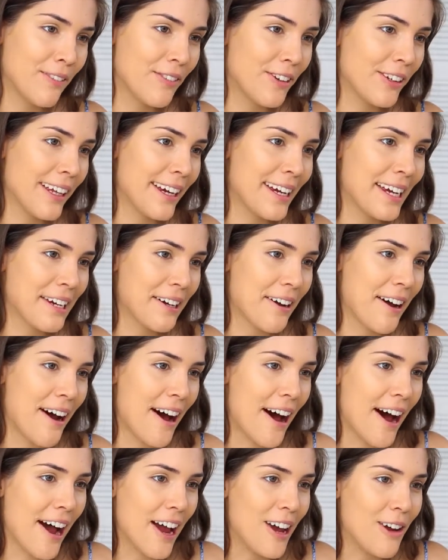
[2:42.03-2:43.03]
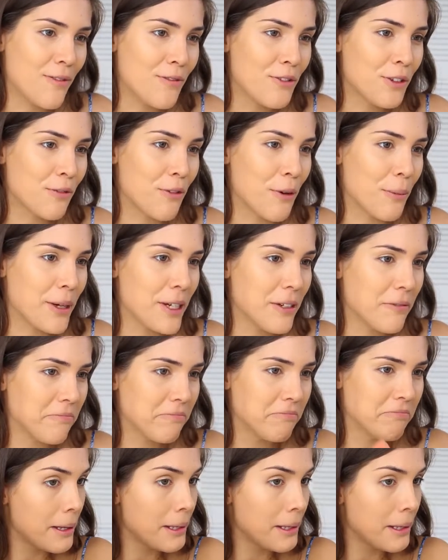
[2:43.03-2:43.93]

I've got like hives from it.